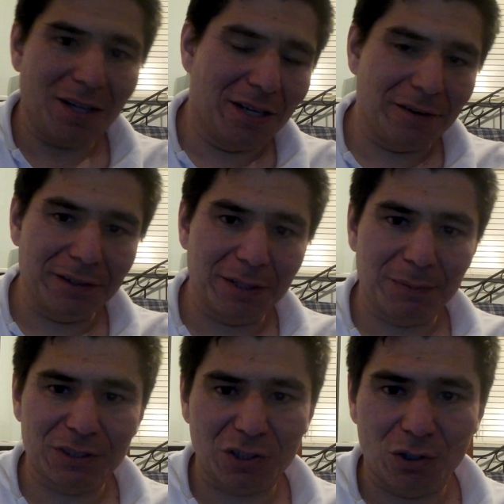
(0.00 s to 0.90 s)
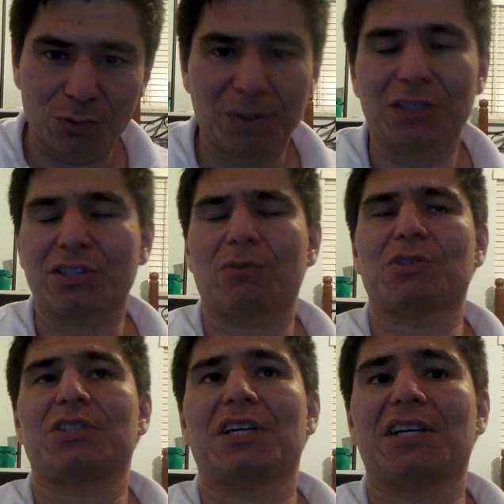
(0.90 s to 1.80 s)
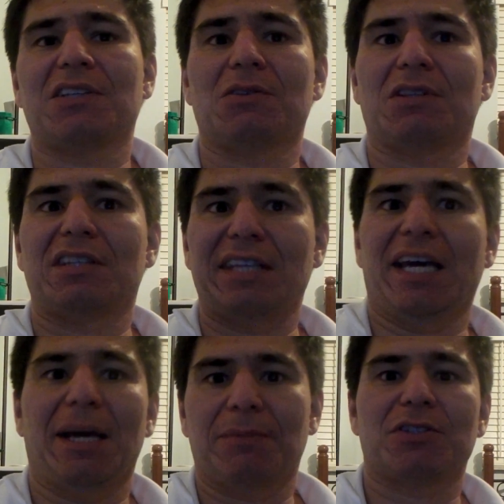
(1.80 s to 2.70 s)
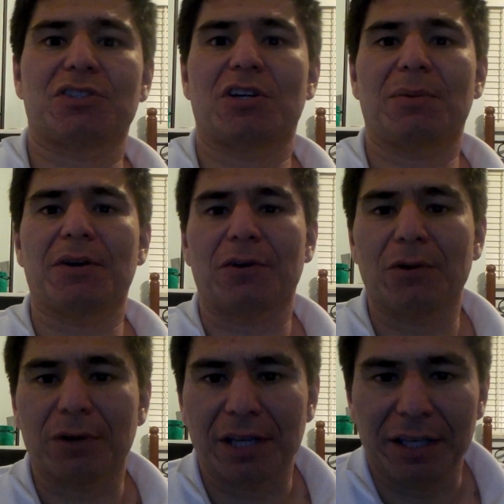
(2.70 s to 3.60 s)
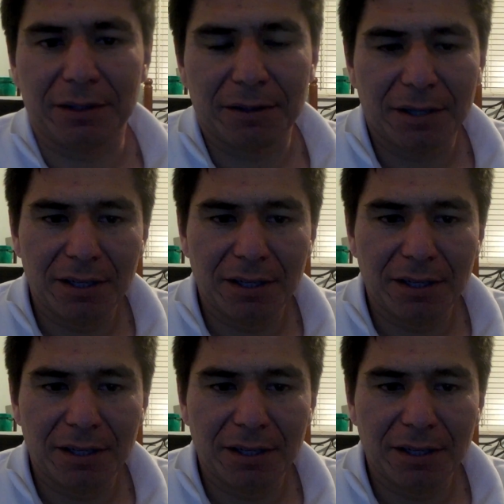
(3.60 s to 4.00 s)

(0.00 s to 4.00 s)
everything was close because I was thinking, damn, there's going to be a hurricane.